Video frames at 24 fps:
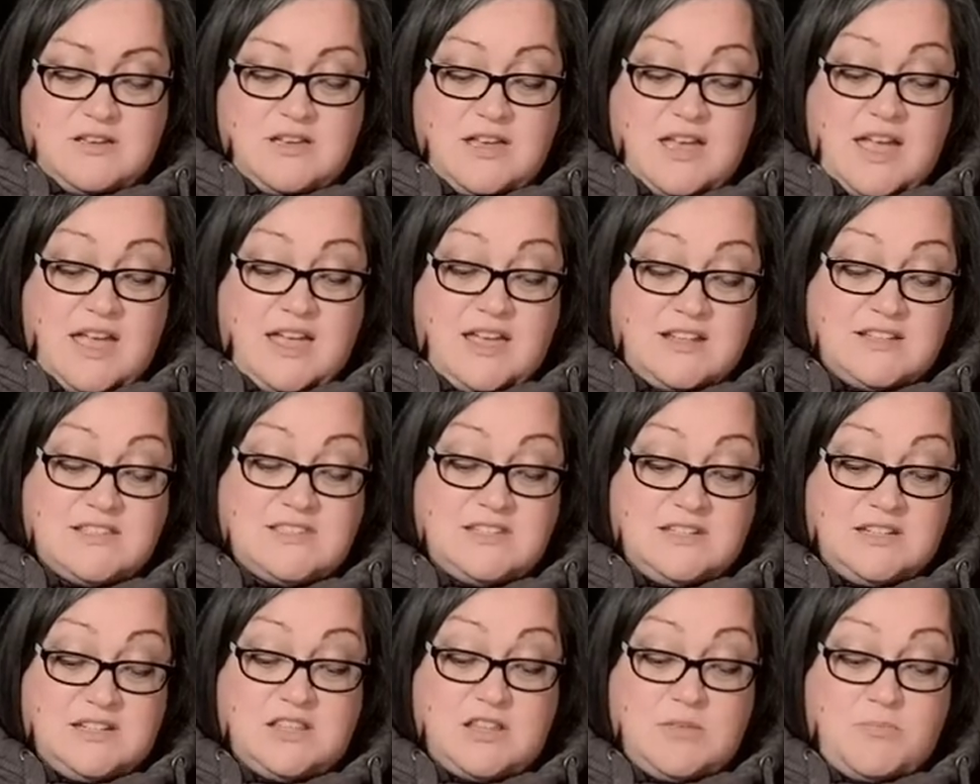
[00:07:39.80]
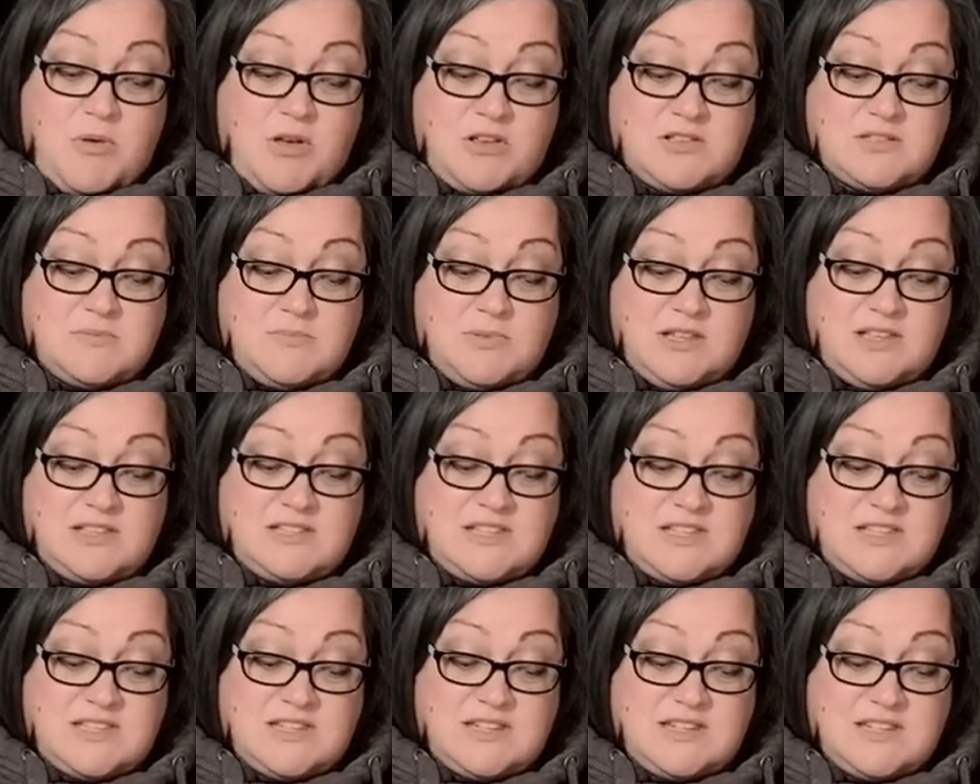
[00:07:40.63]
I considered the
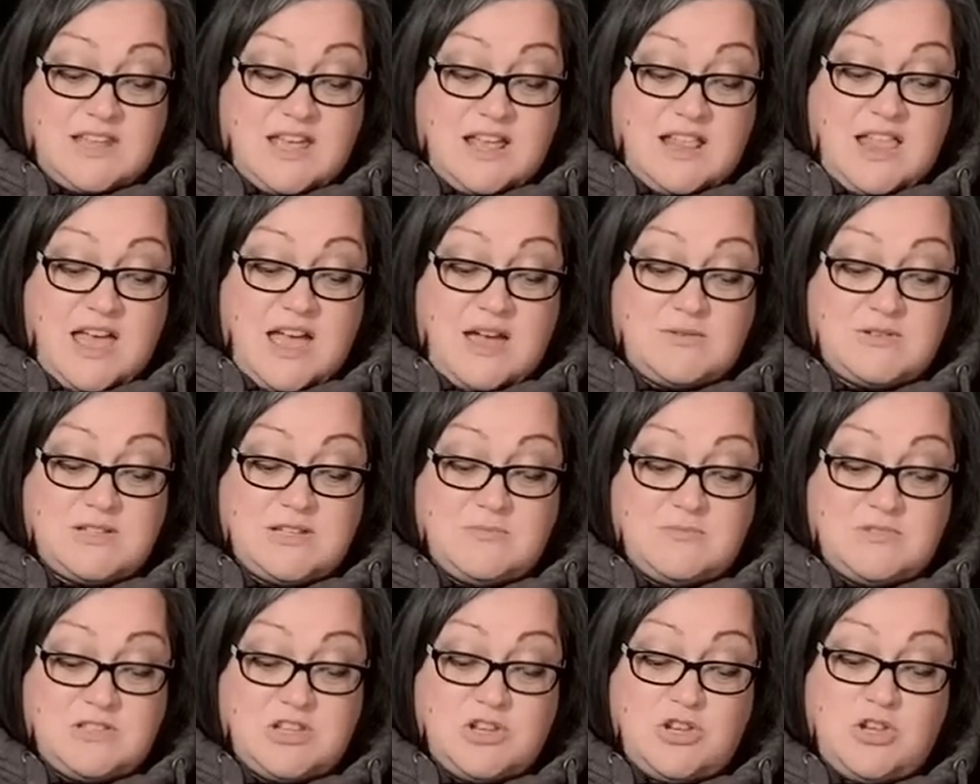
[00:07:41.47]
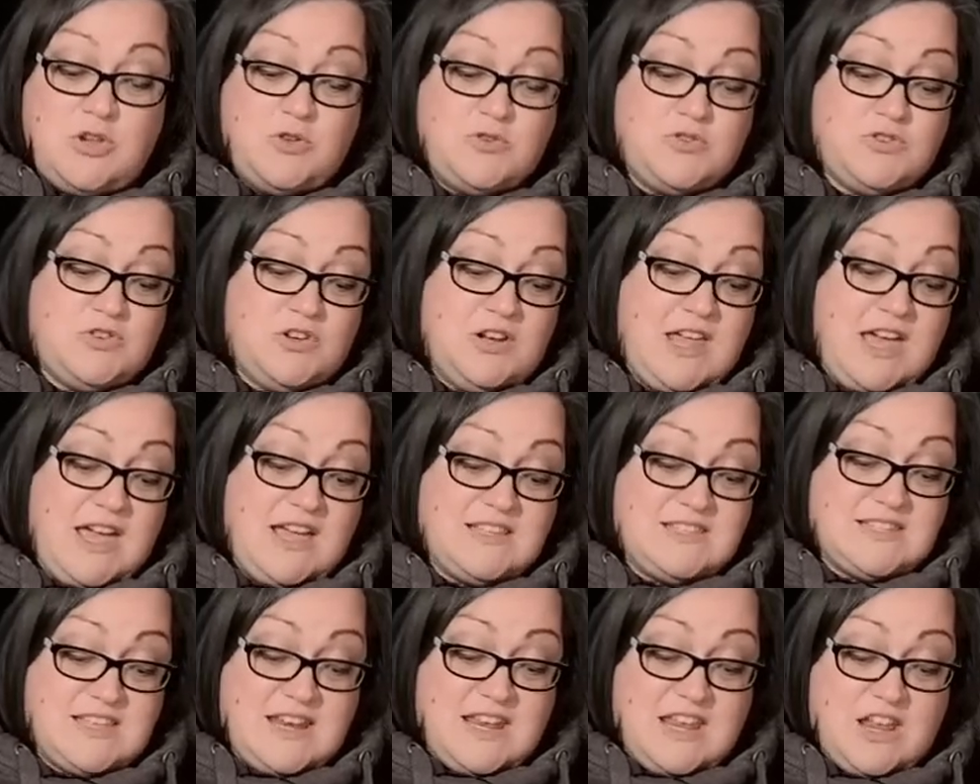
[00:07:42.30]
possibilities and allowed him to
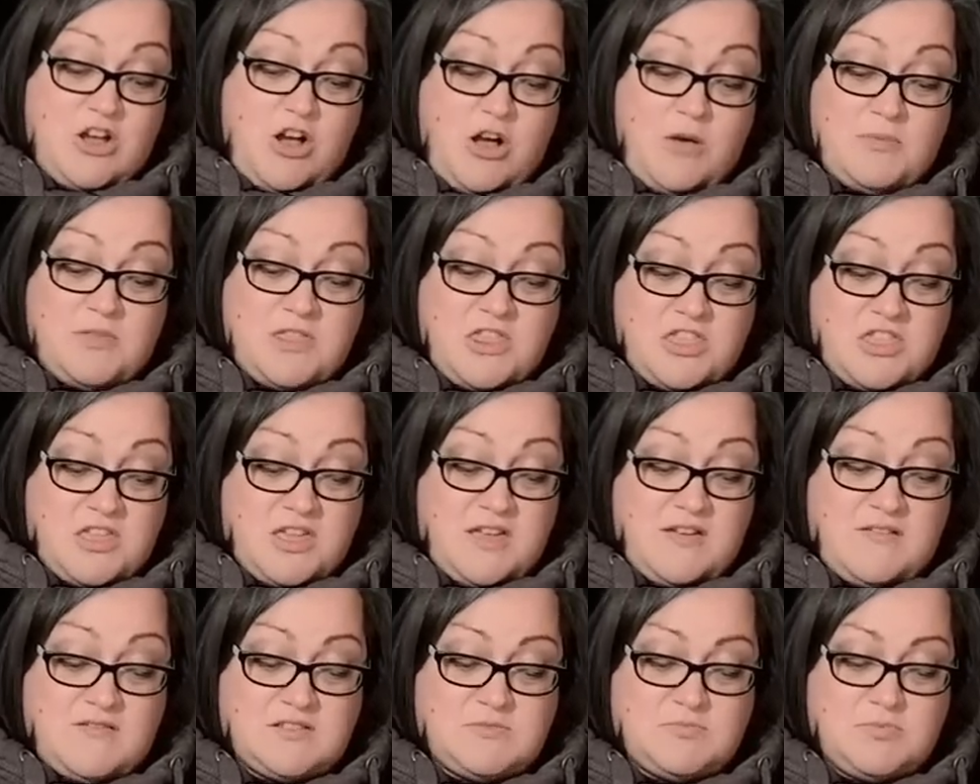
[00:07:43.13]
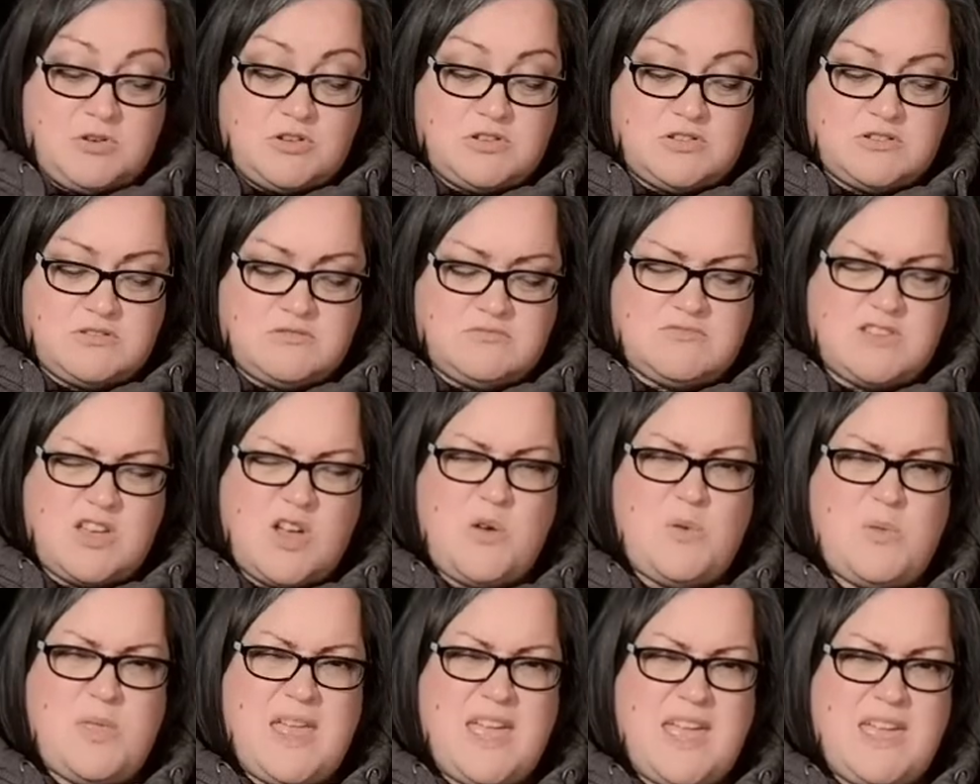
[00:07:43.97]
neutralise any common thieves, but
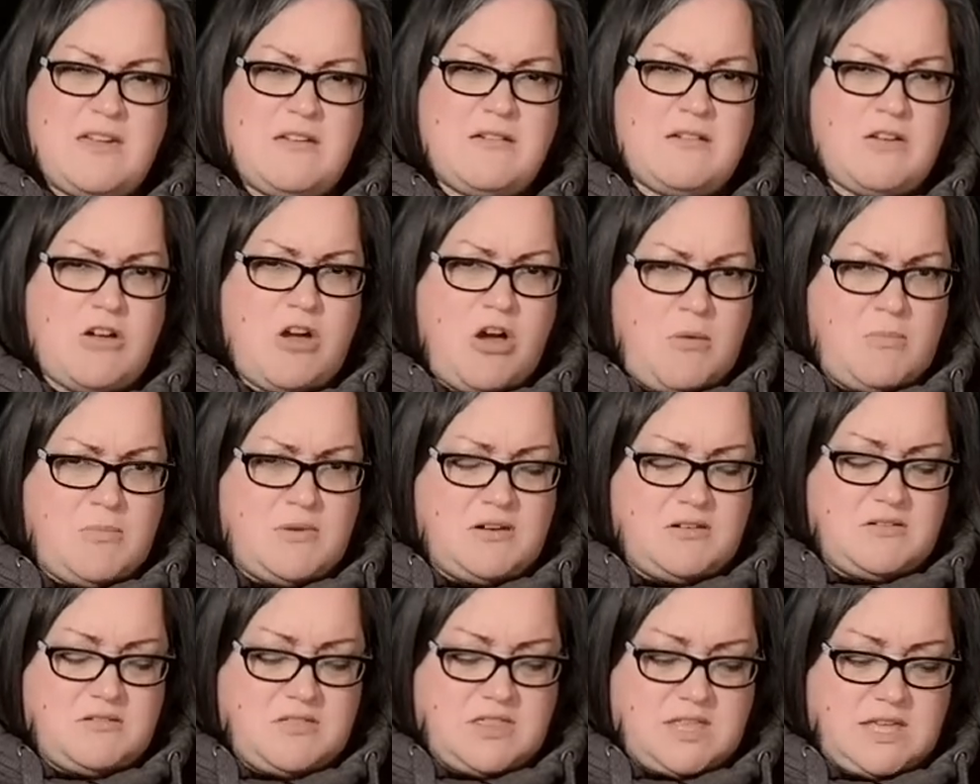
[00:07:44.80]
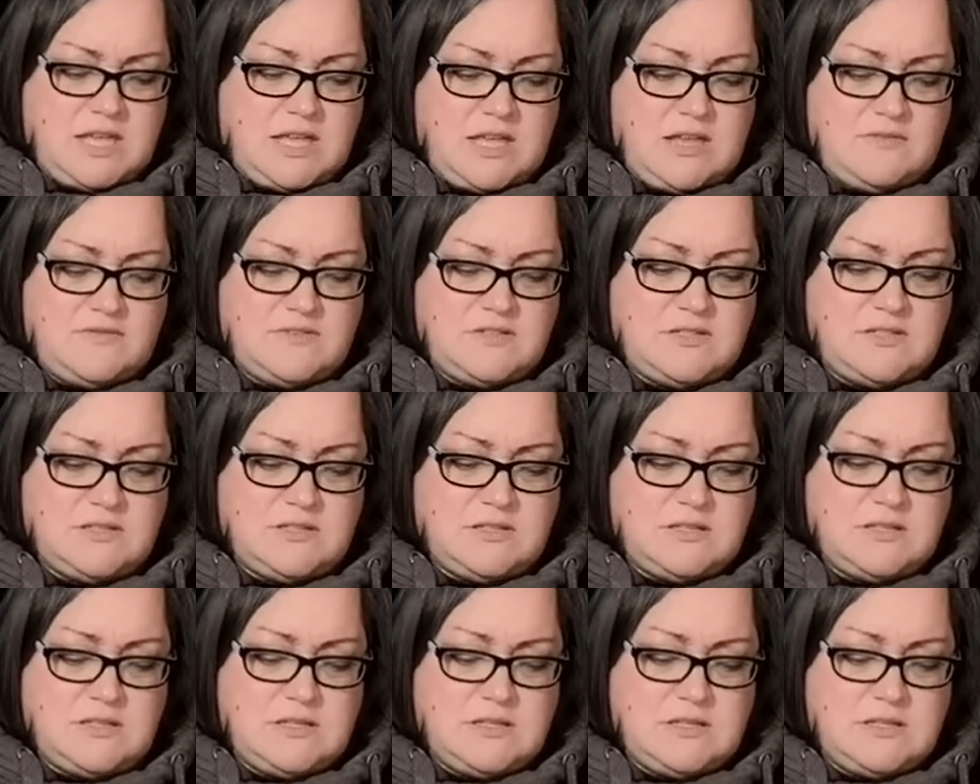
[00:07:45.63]
only common thieves.